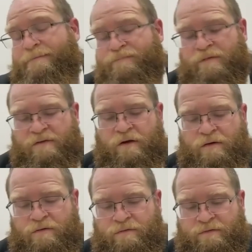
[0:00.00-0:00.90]

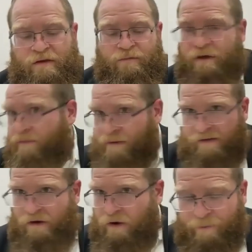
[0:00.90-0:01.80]
So did we
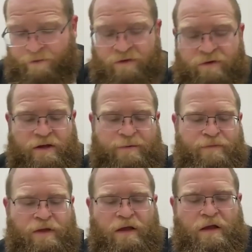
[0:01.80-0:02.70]
miss our opportunity?
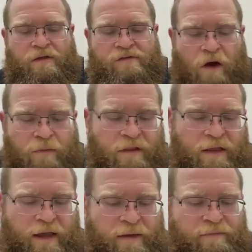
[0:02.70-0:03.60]
So Amr
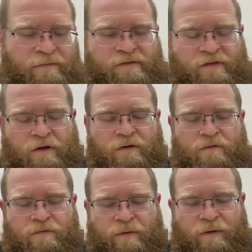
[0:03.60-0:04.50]
Lahem,
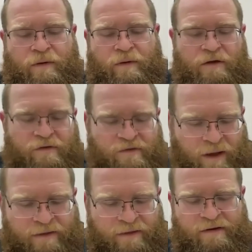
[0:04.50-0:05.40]
so Rav Gamliel
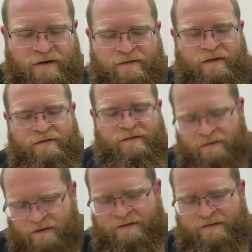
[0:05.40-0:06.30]
responds, and he says
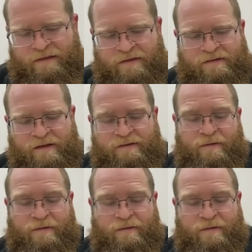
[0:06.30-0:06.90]
like this. He says, if